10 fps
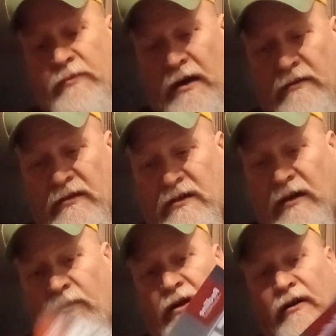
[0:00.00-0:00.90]
about this
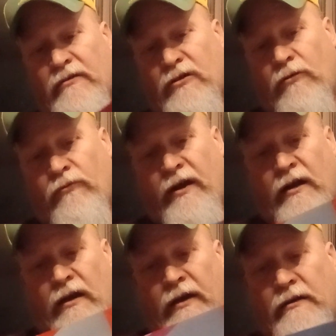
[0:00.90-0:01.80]
company here. It's called
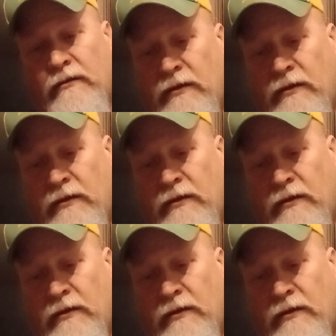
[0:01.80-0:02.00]
Redline.